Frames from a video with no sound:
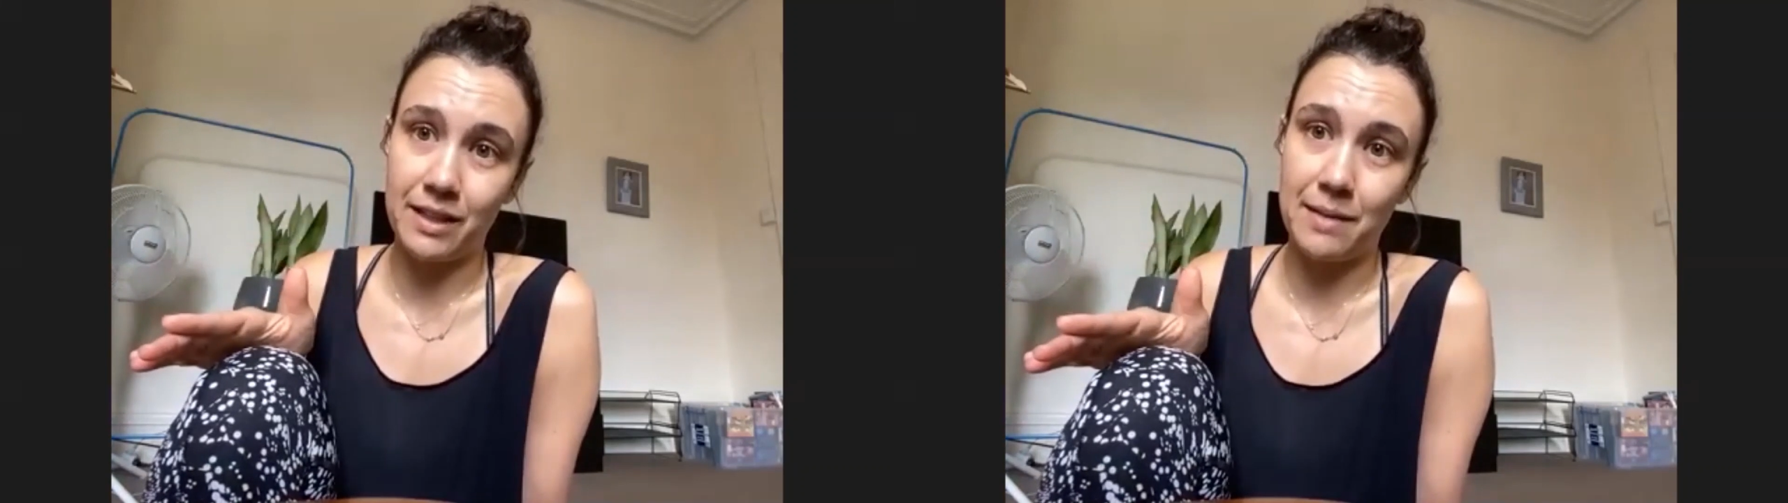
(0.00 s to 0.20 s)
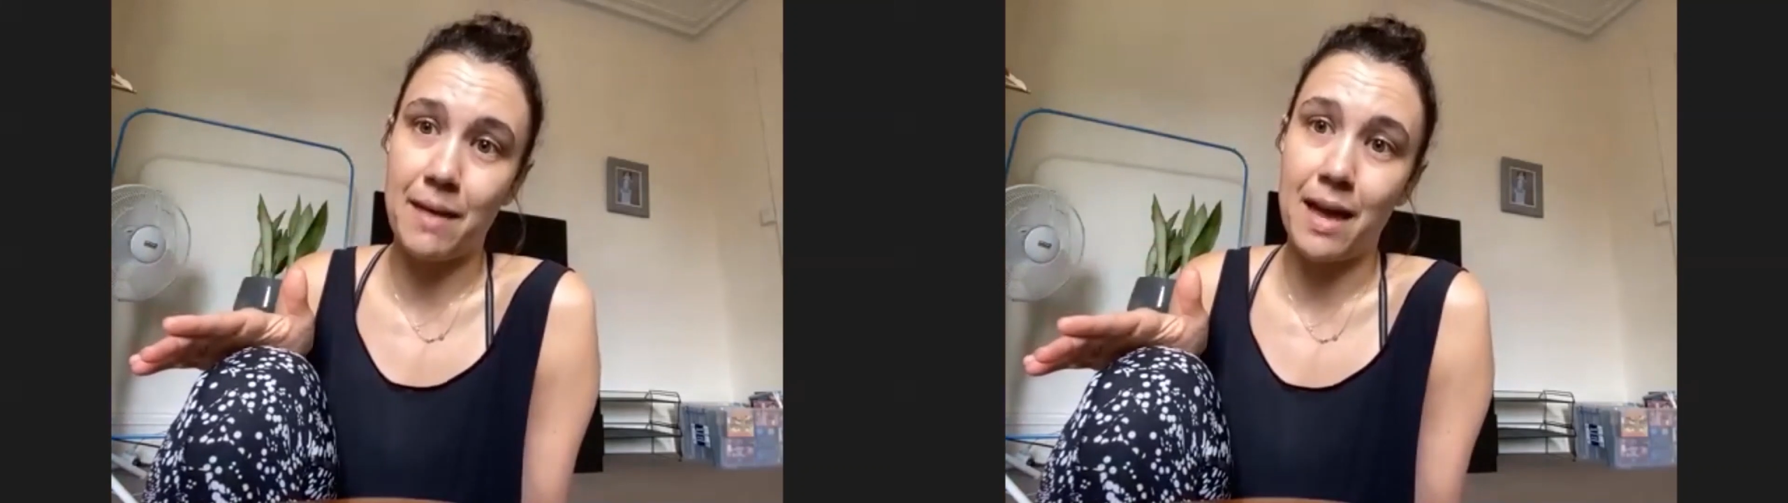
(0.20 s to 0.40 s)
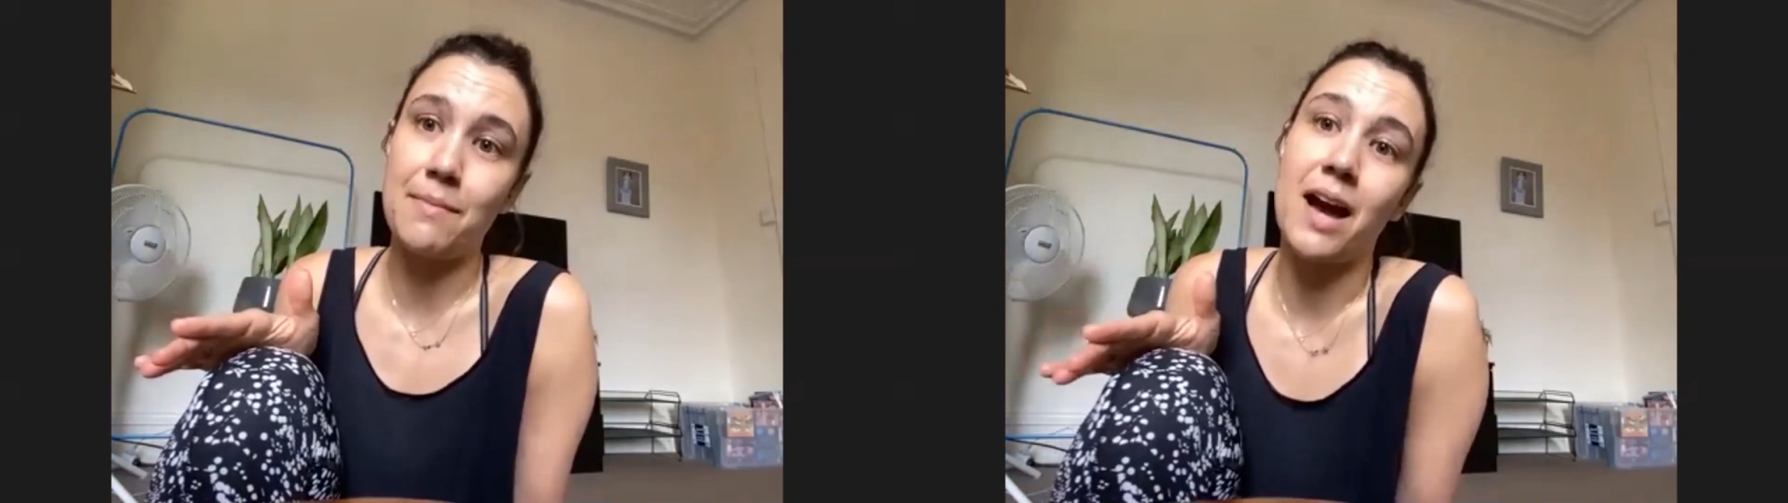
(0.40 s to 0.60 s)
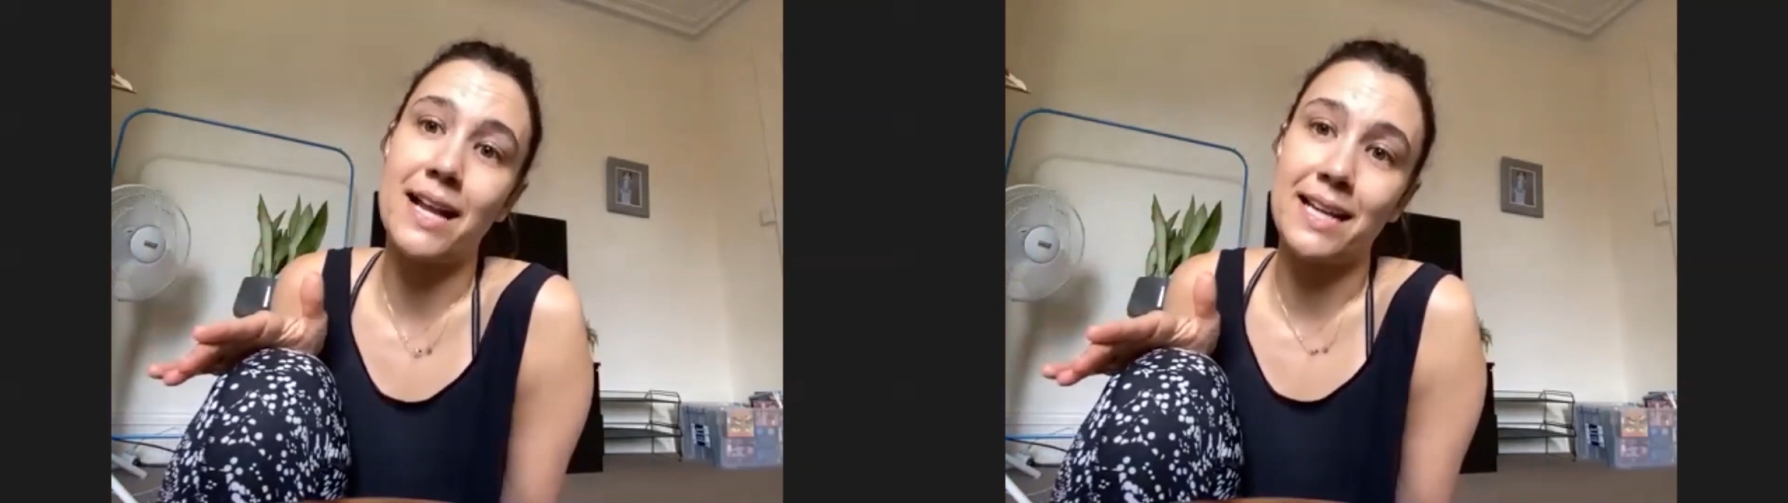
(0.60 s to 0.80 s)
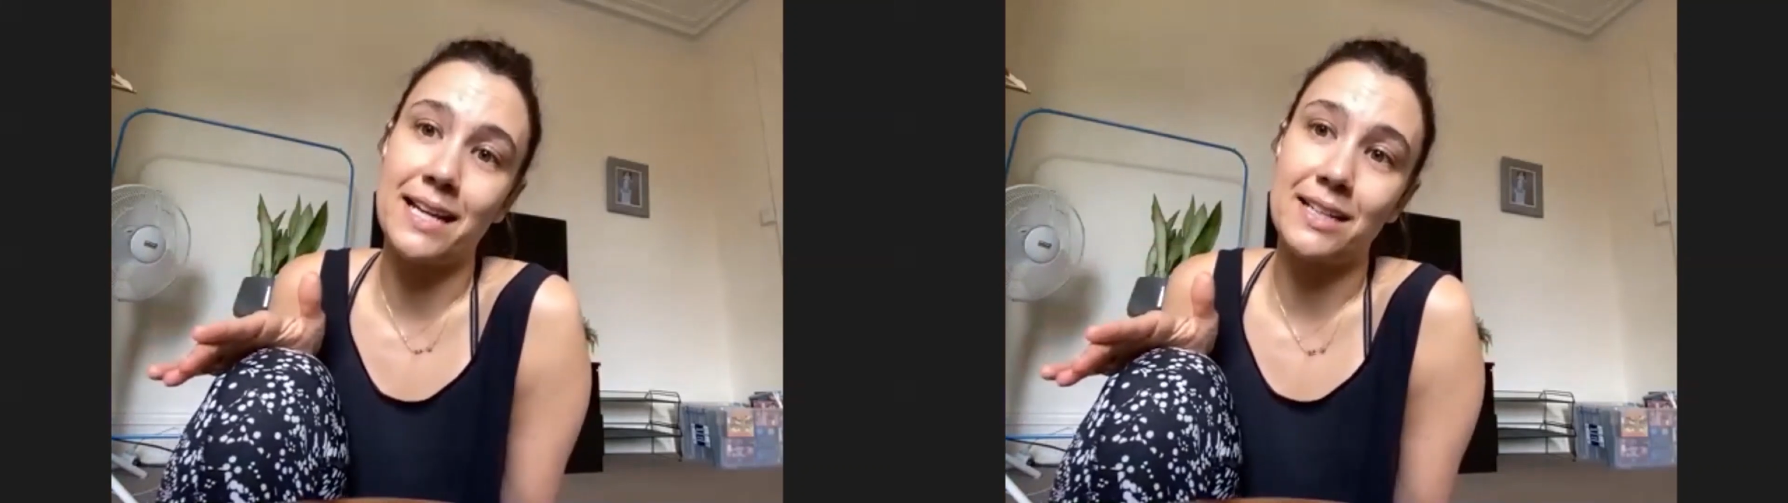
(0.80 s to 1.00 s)
maybe
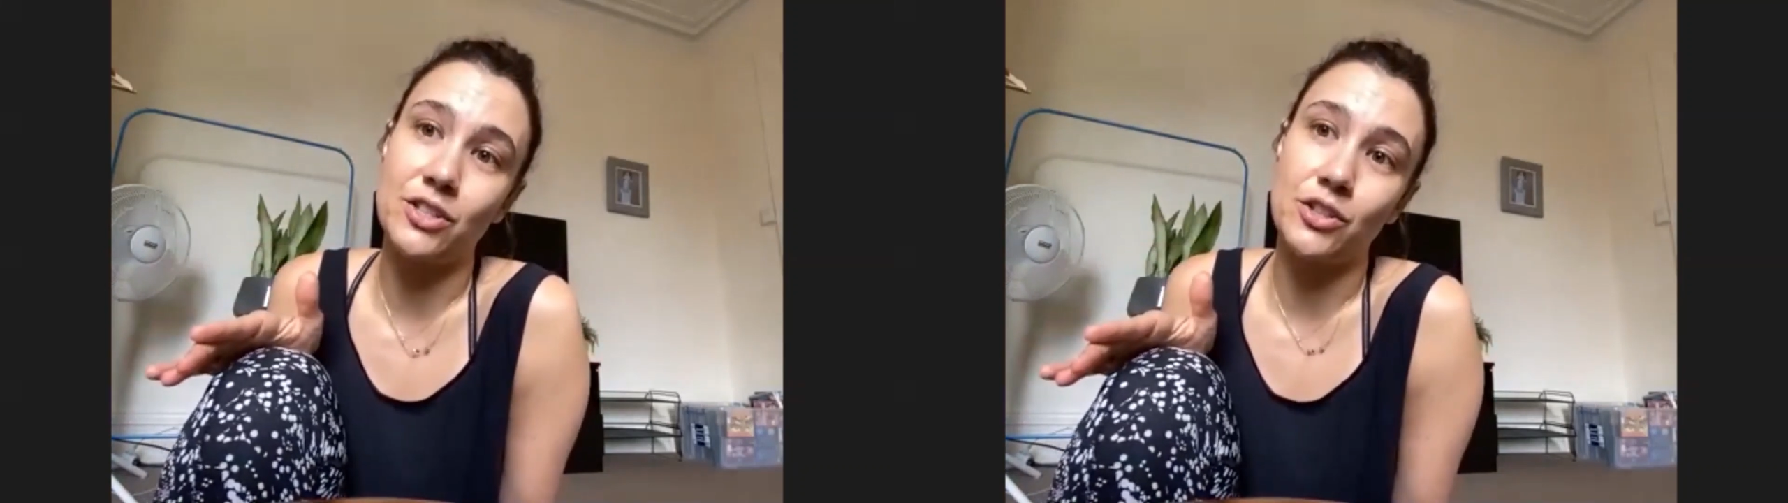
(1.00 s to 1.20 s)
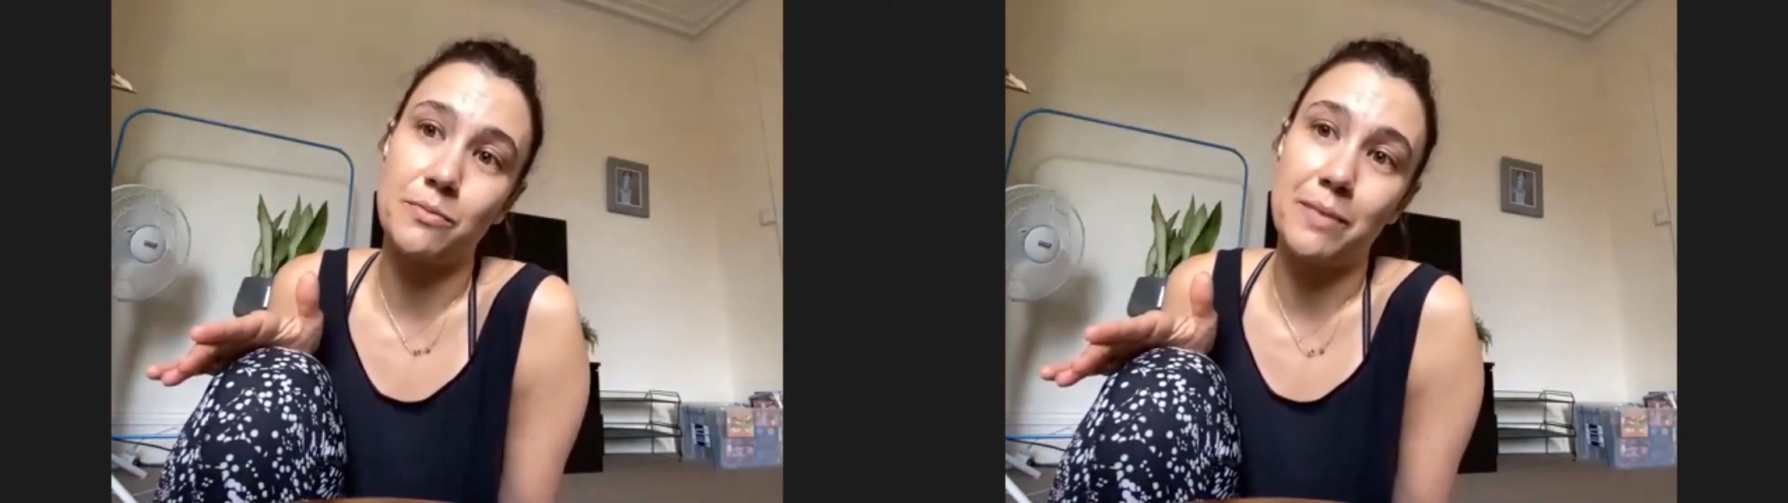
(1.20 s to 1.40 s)
I needed to